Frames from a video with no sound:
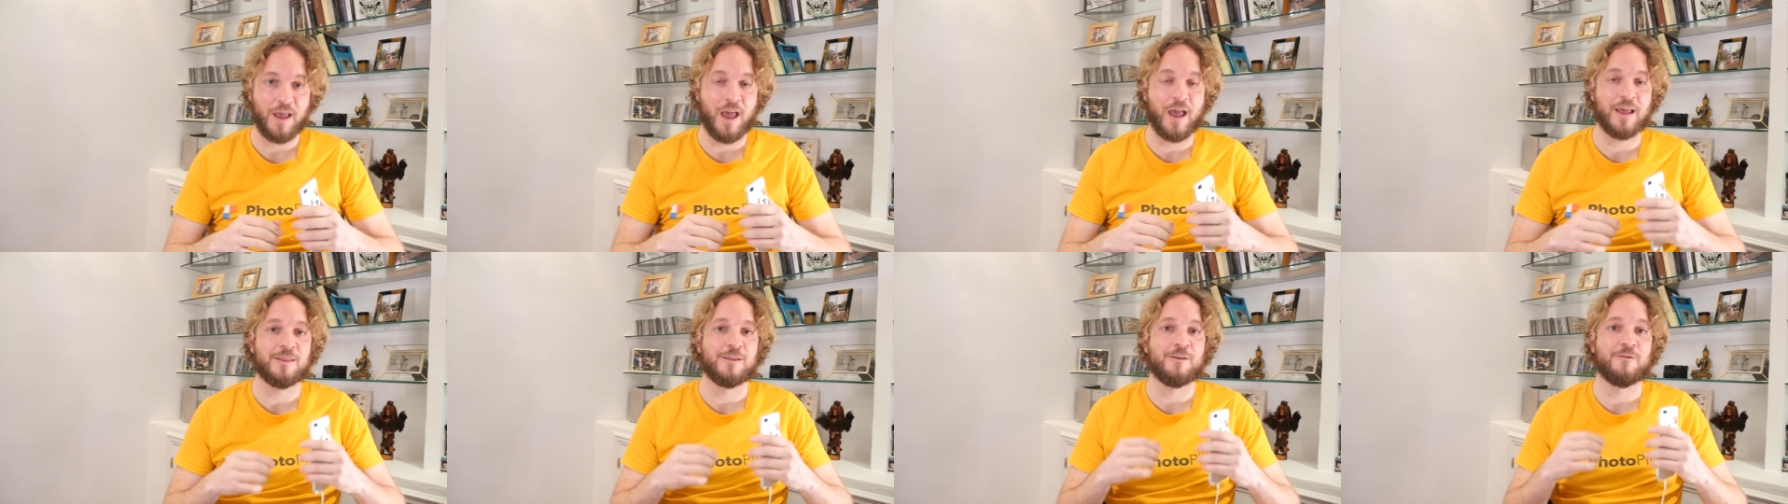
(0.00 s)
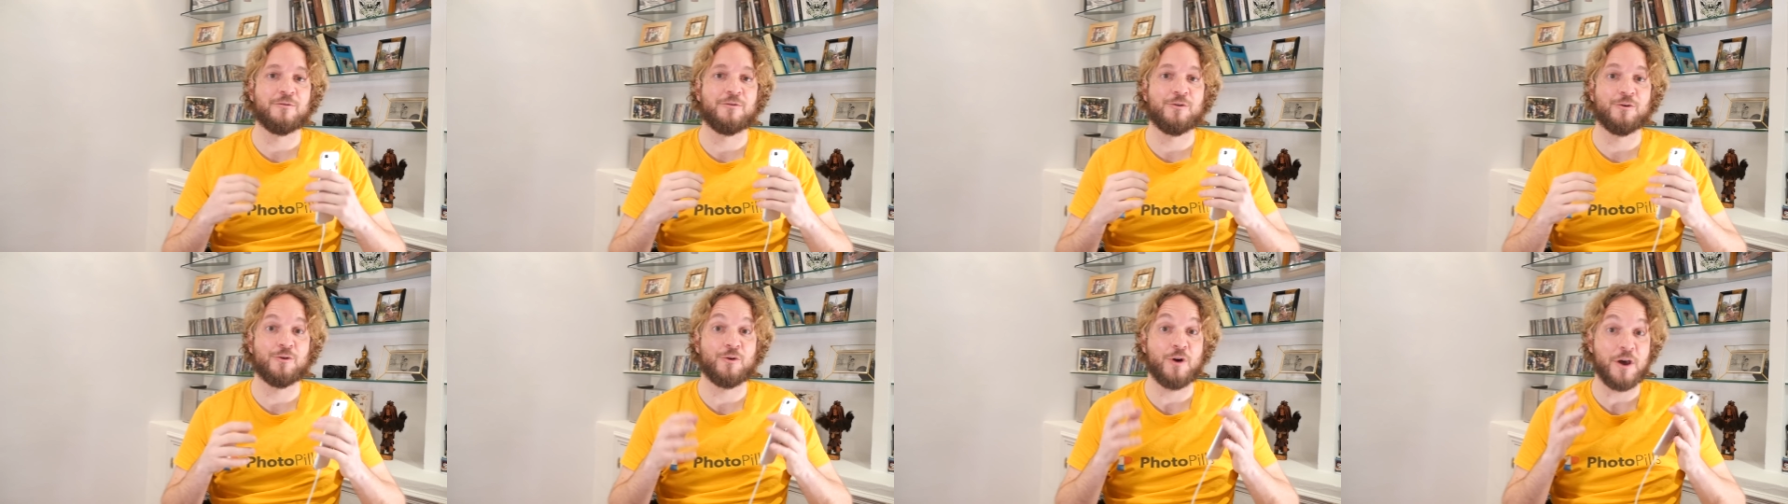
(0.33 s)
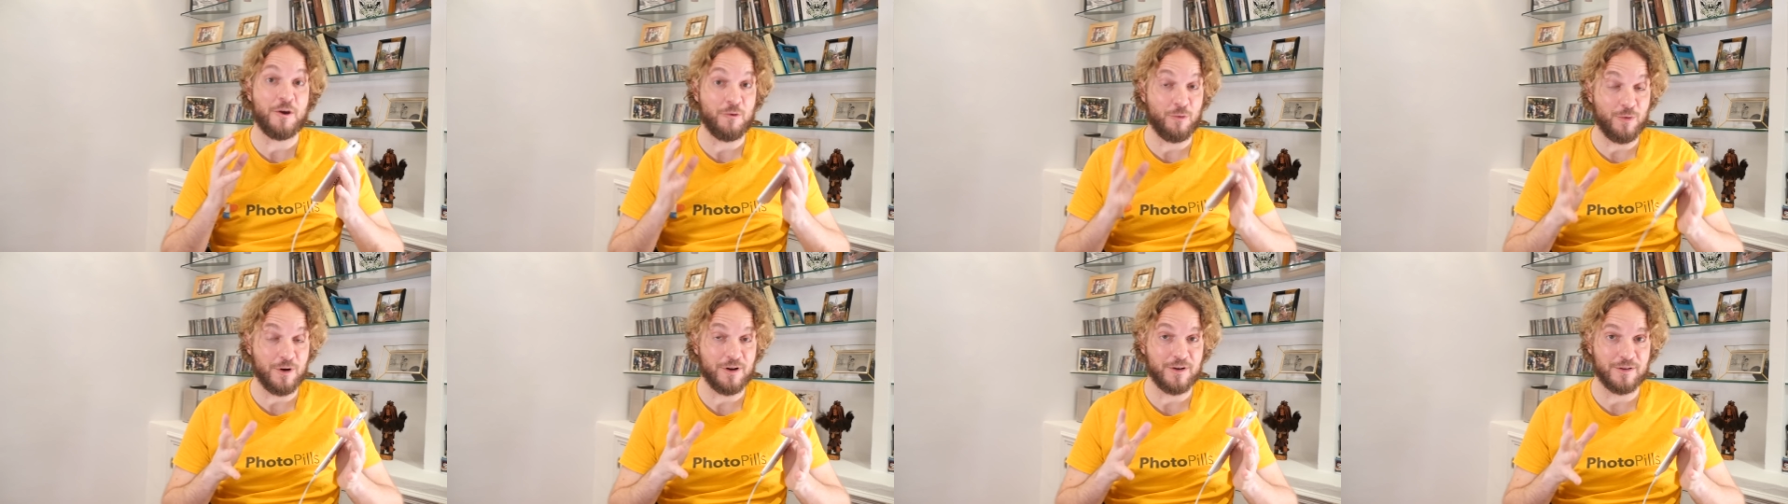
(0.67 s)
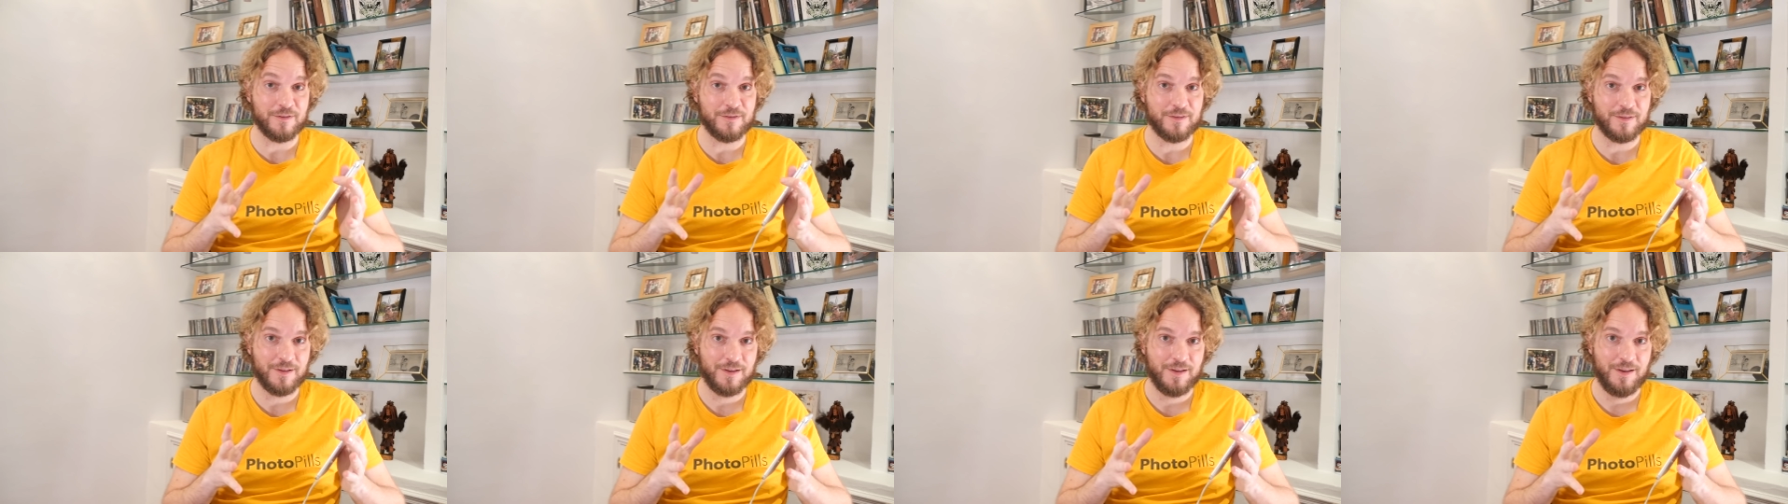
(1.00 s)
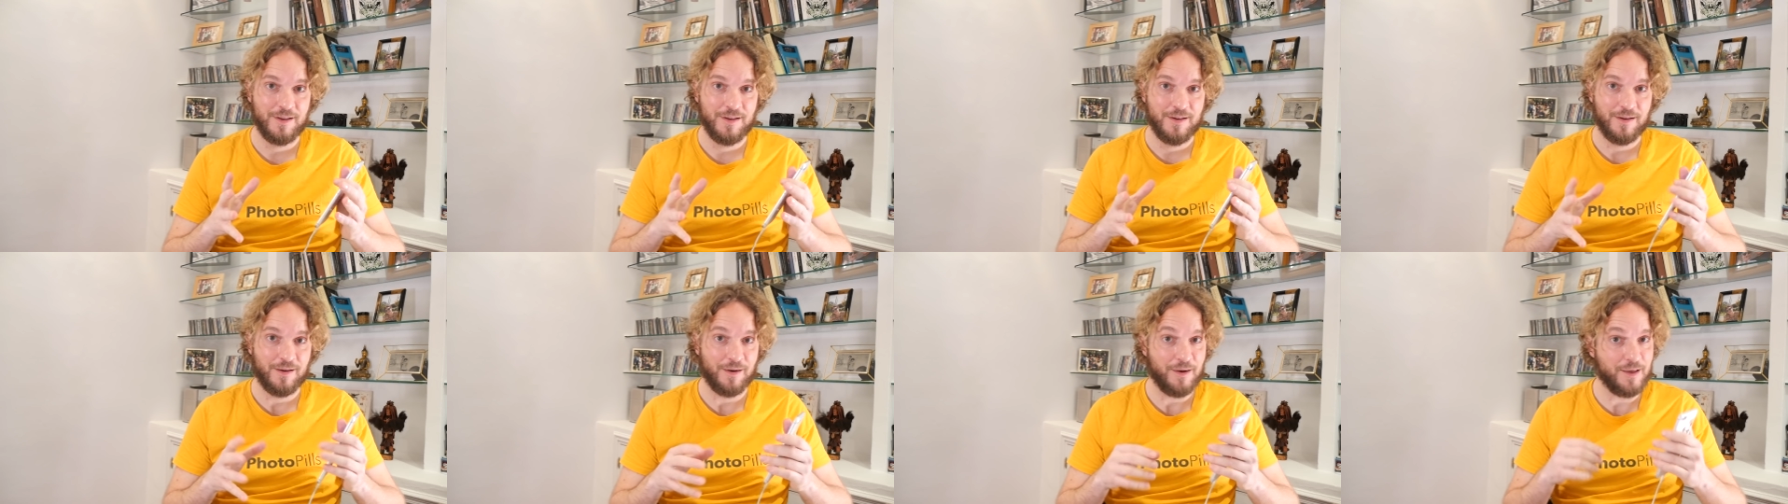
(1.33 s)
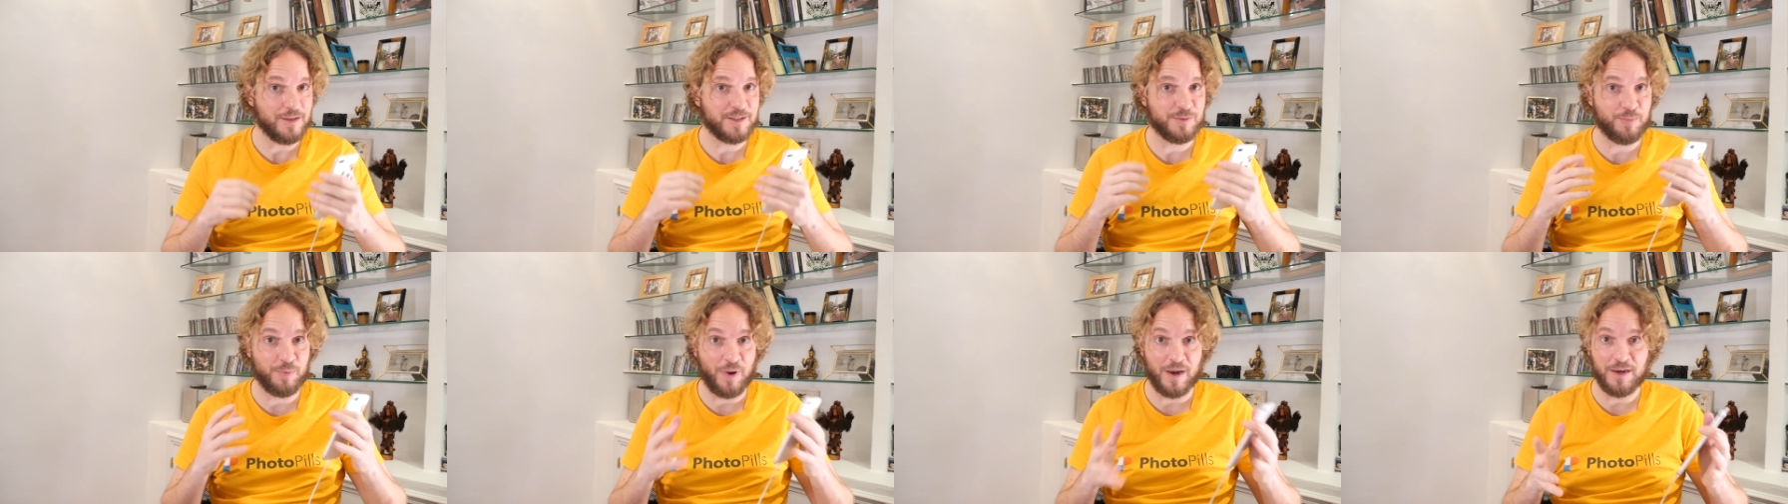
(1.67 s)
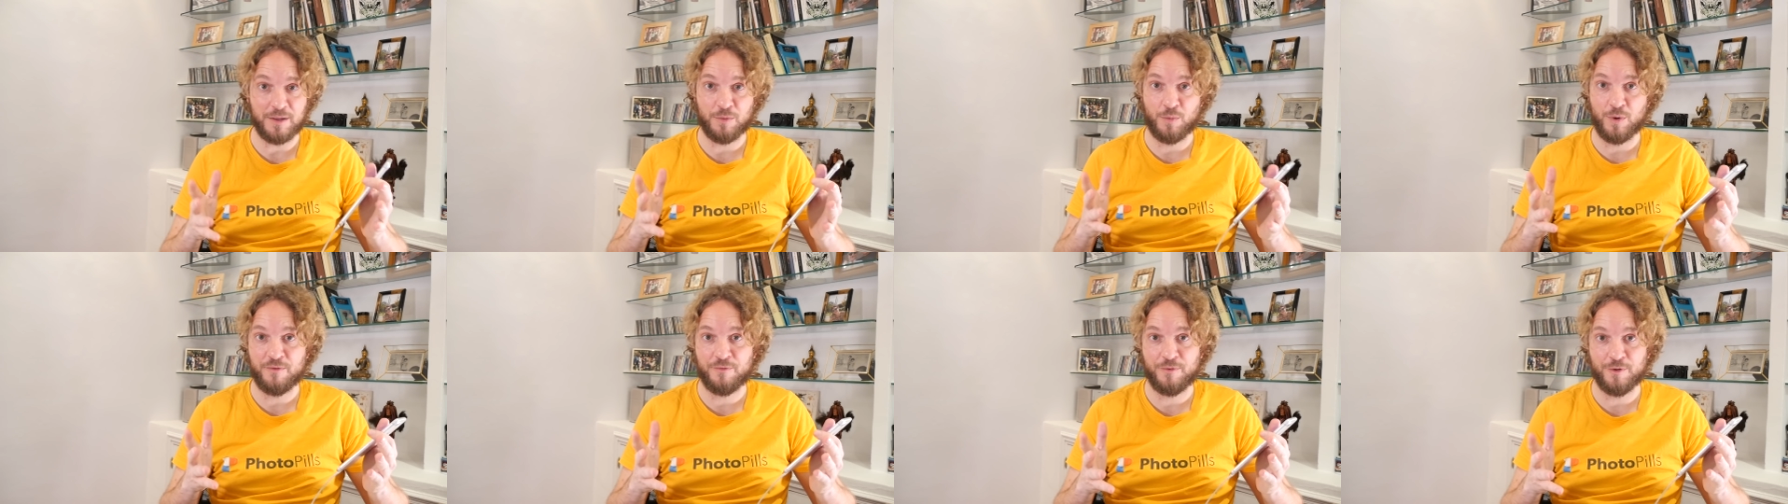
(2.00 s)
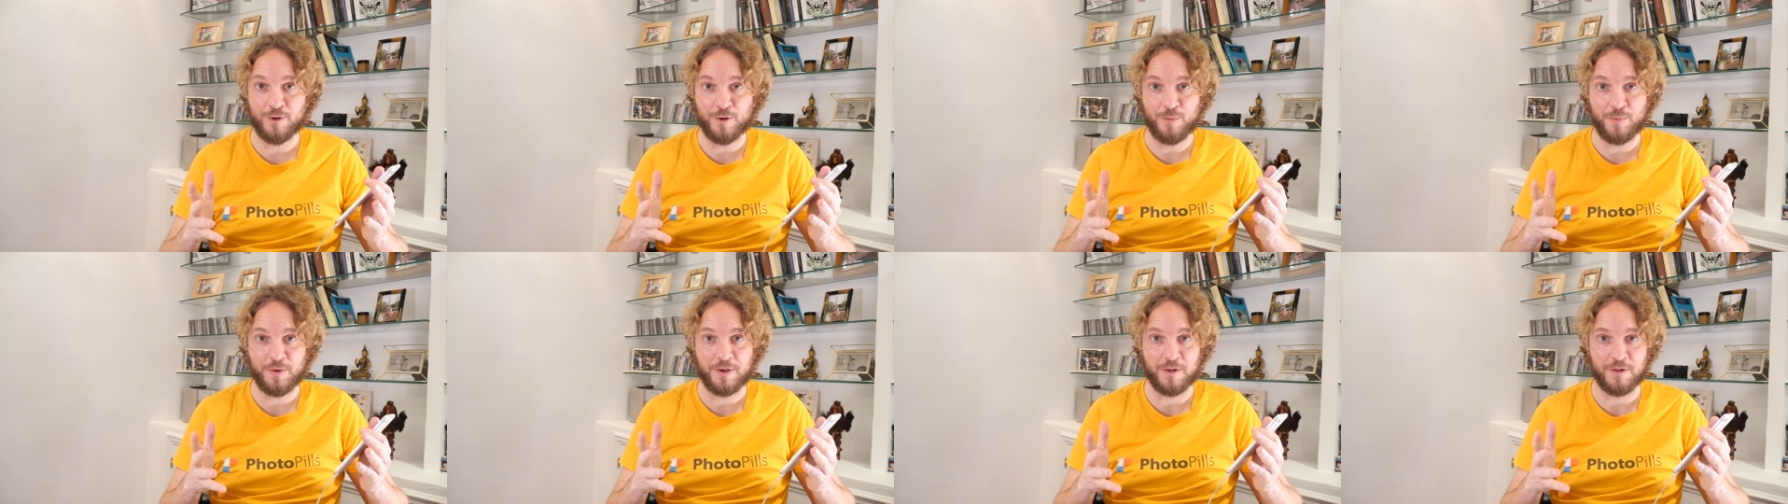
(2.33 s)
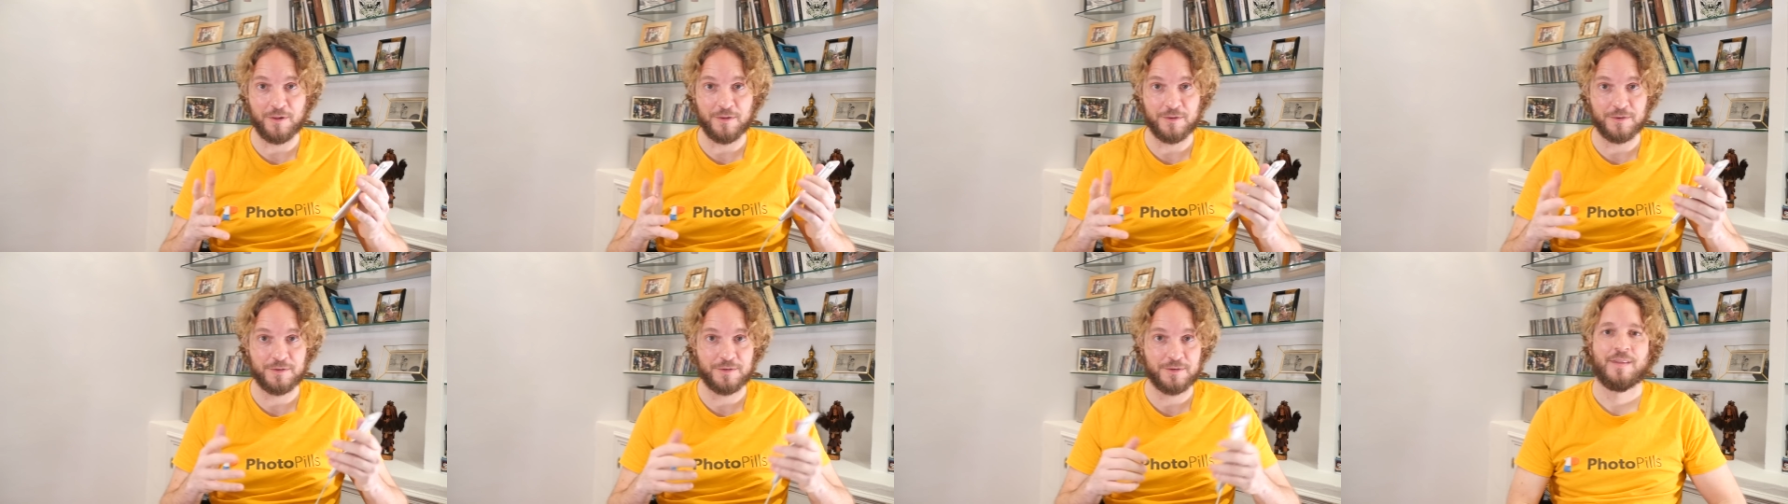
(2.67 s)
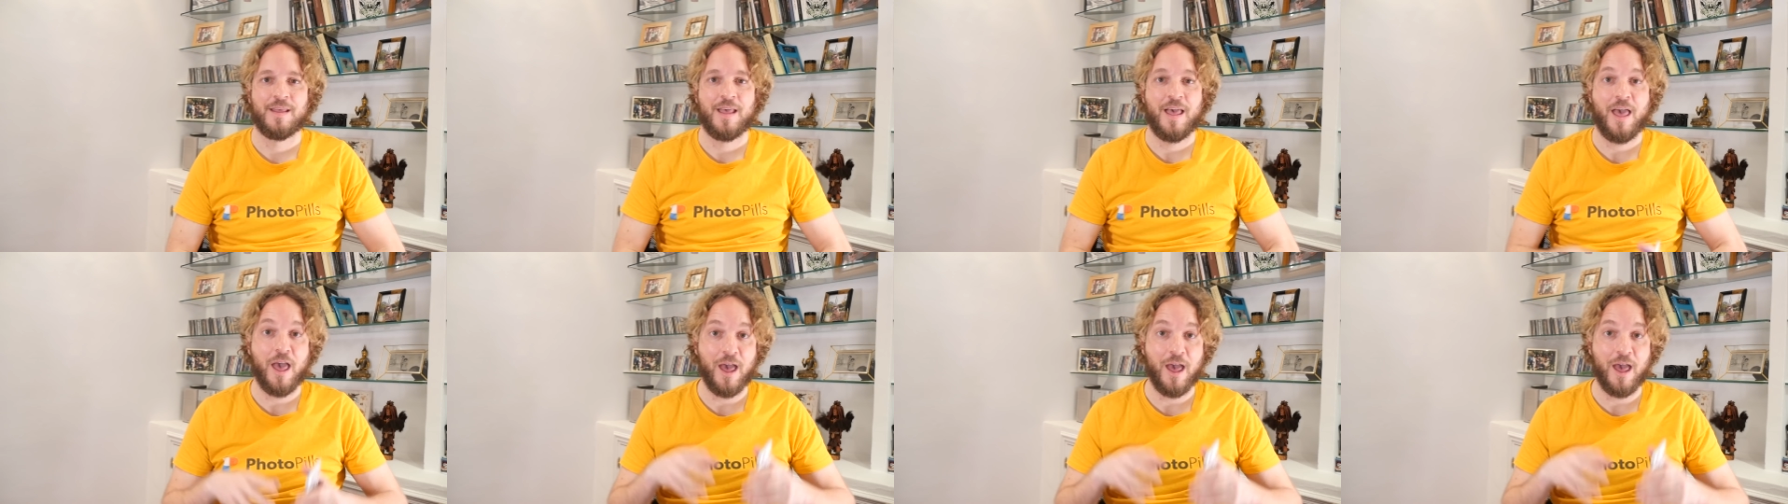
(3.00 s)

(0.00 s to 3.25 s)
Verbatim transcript: and the photo I want, let's plan it with PhotoPills.